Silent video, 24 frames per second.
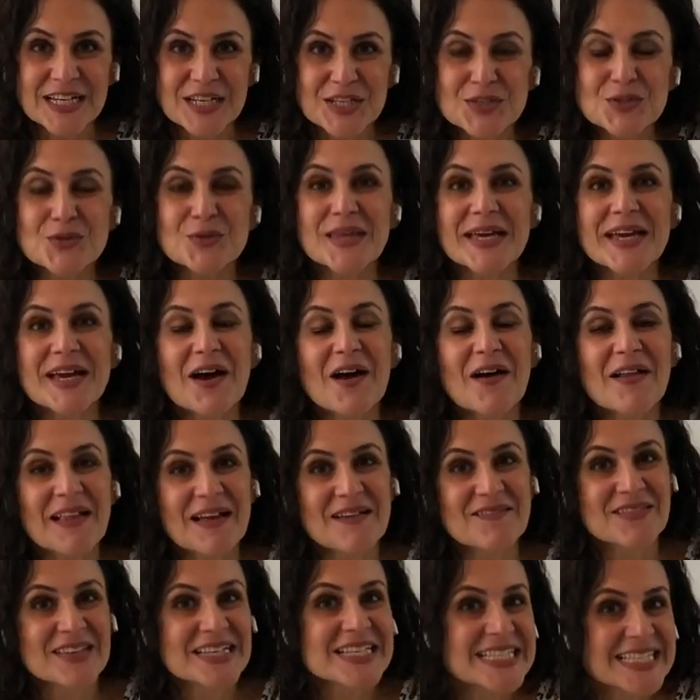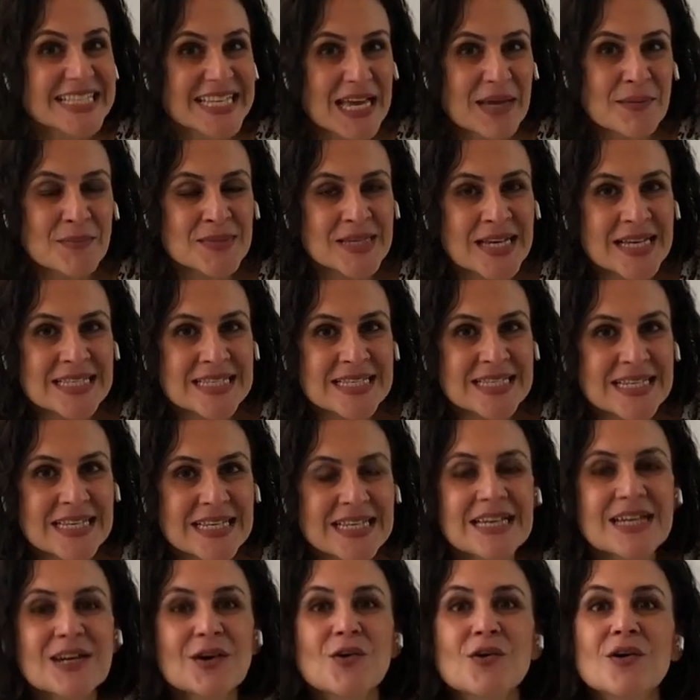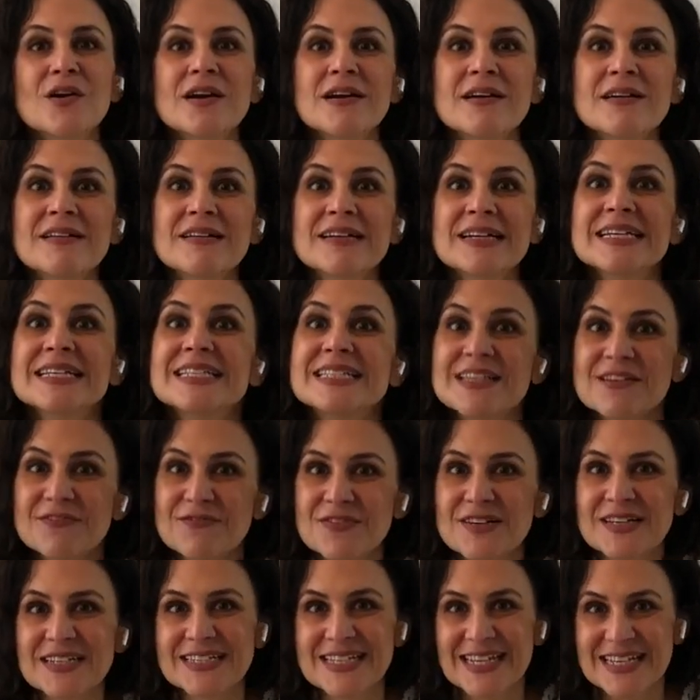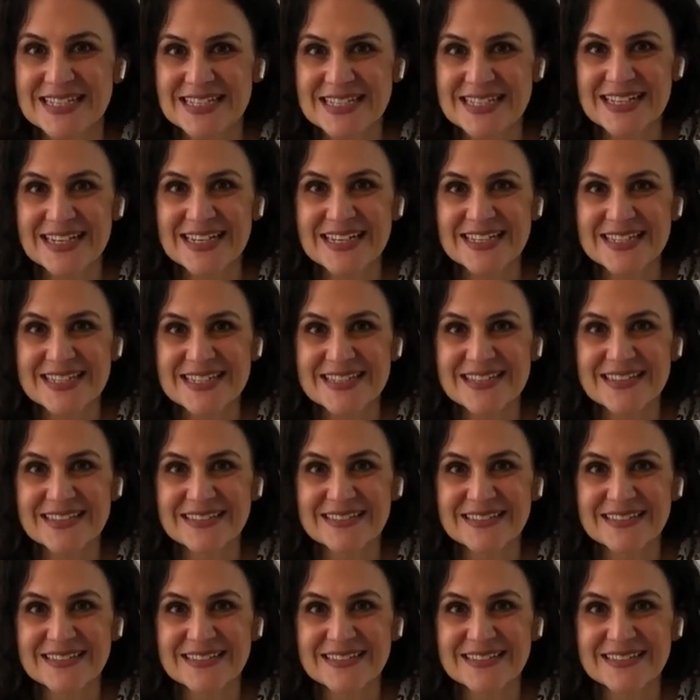do they all have the same density or different densities?